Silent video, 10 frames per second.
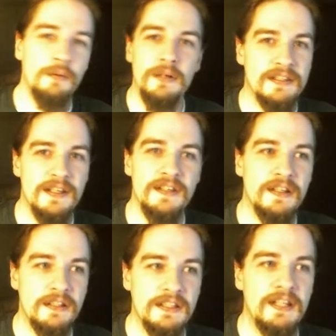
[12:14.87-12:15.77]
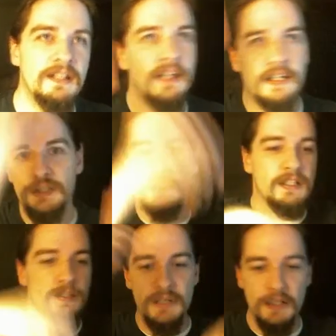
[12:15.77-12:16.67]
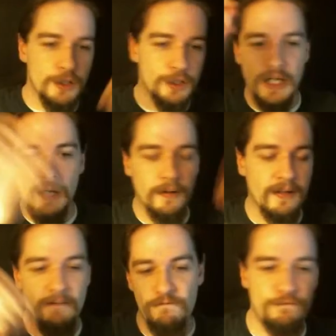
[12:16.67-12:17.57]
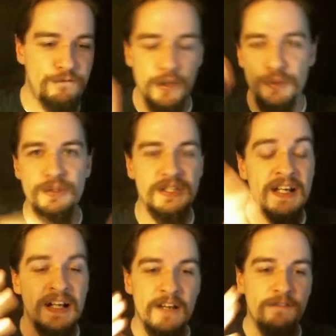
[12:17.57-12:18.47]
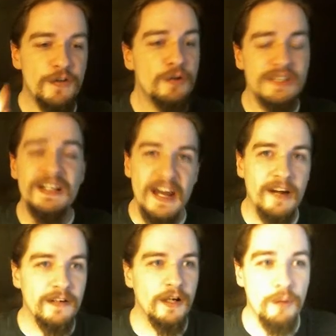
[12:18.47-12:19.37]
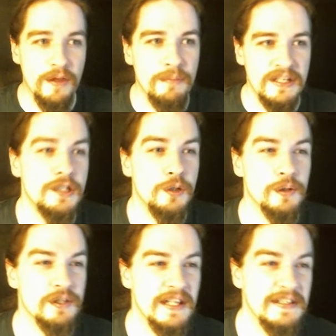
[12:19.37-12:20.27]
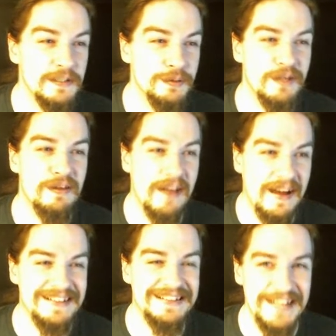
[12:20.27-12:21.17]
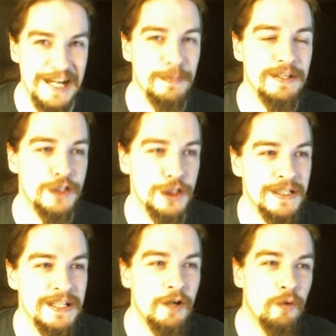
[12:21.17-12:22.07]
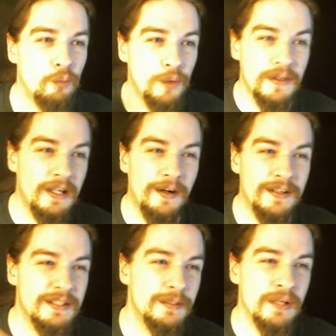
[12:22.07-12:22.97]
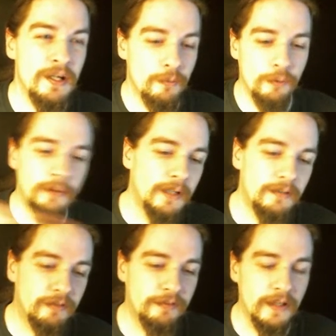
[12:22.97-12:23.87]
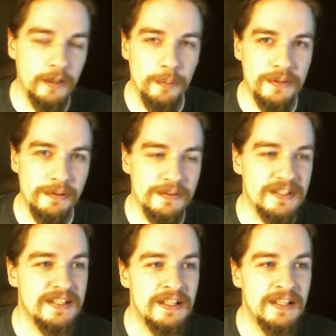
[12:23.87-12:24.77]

what it says on the tin. It's just this meteor shower that fills an area with meteors and deals a lot of damage. Really awesome, really great for fire builds.